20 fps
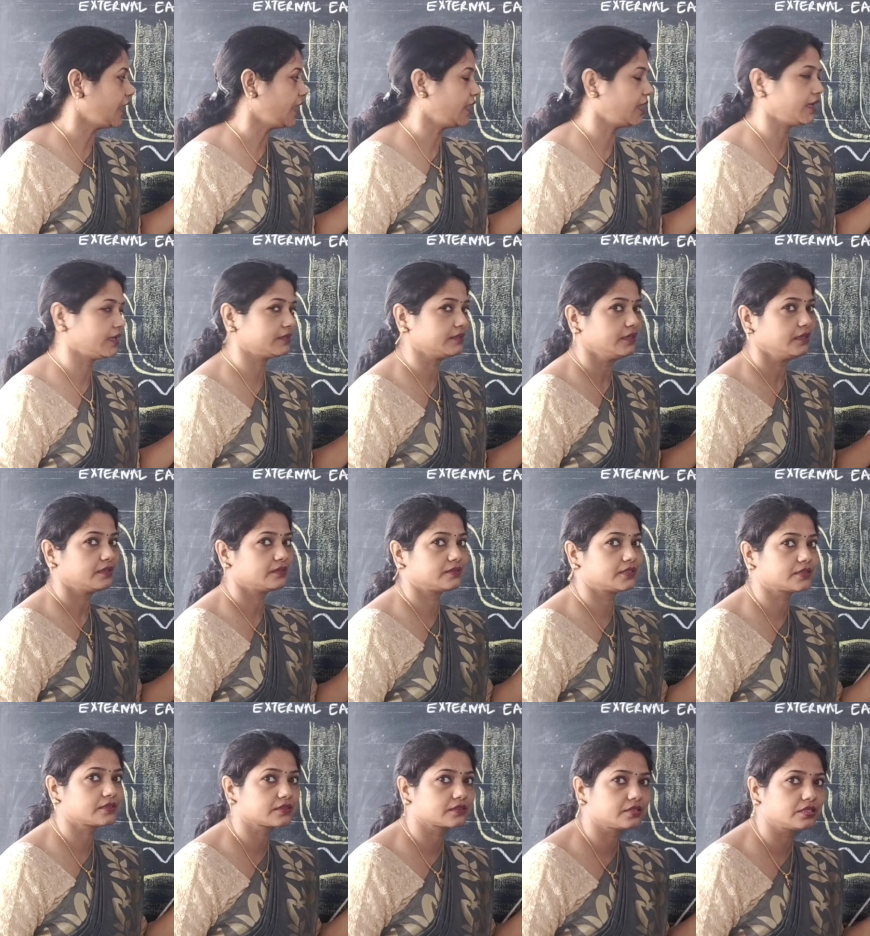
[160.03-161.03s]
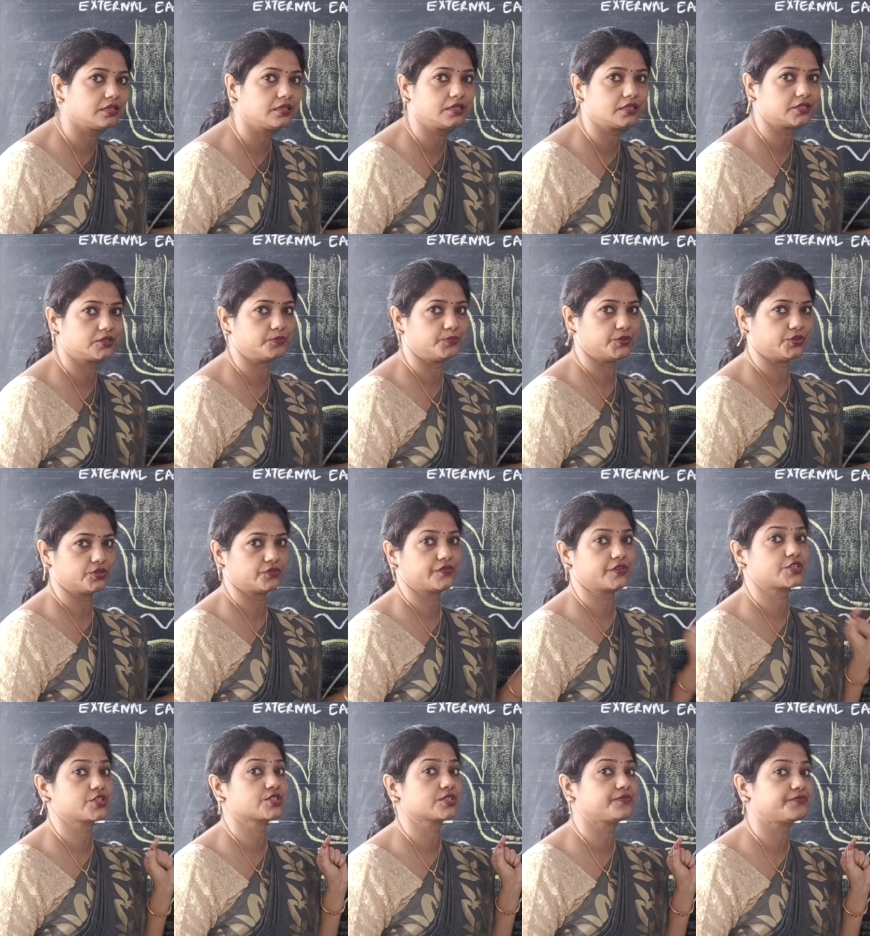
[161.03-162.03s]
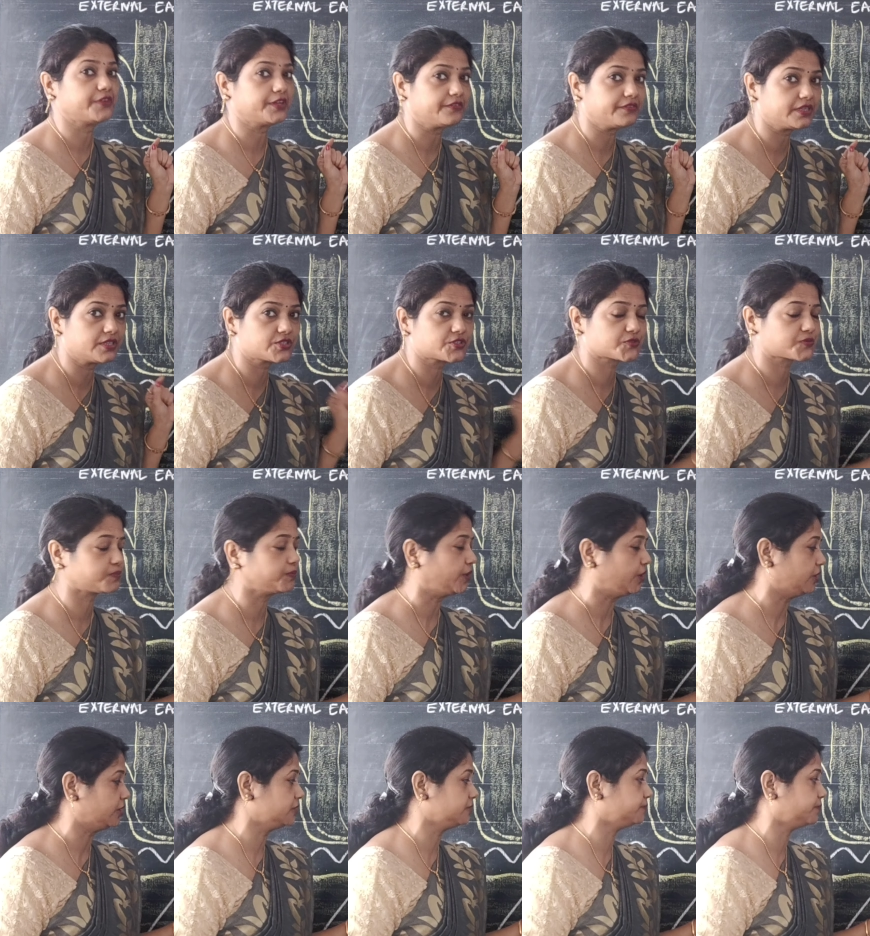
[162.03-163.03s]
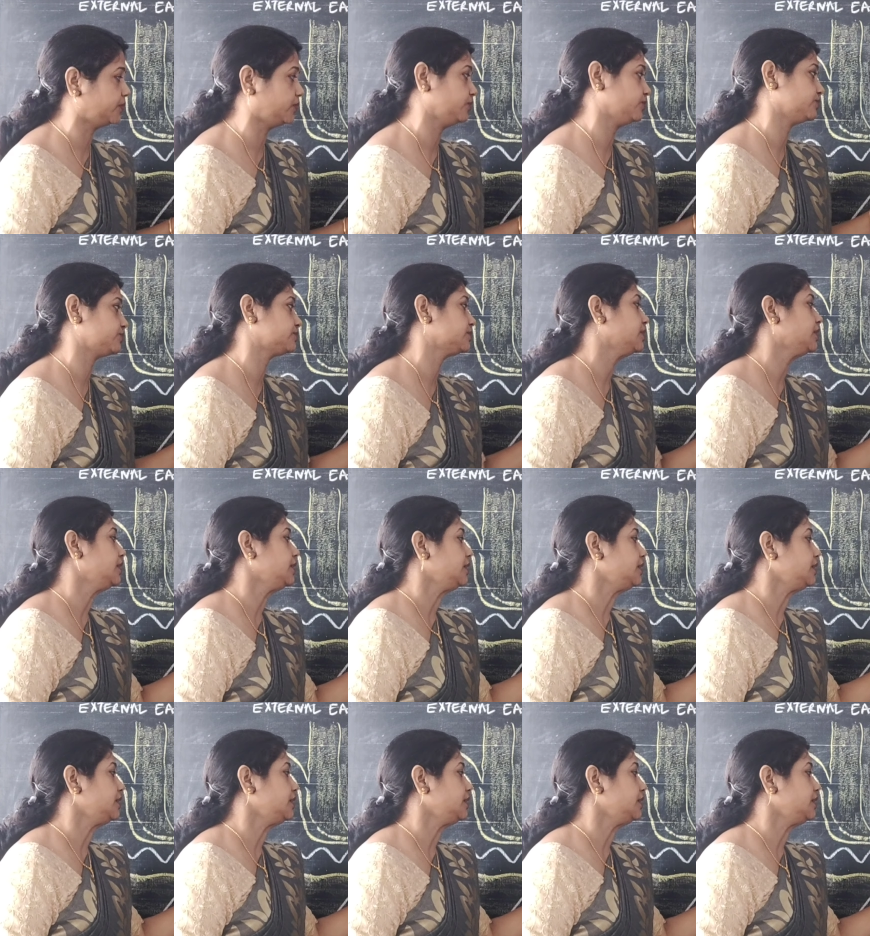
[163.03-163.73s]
And the third bone, which is a very small bone,